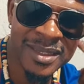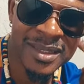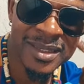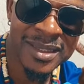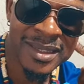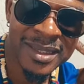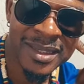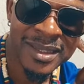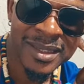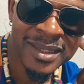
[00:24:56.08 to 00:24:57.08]

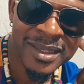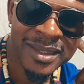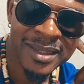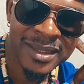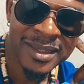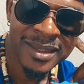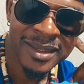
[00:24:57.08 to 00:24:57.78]
Nothing is said.